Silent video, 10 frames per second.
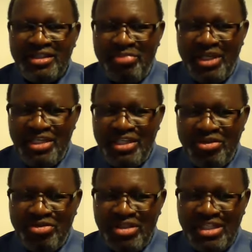
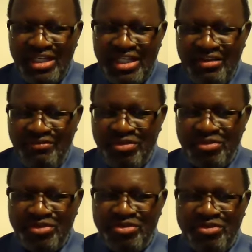depending on the
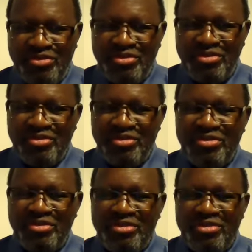levels
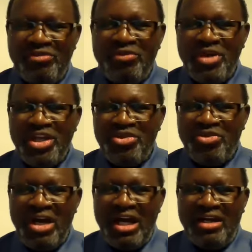of where
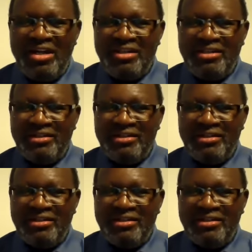you are.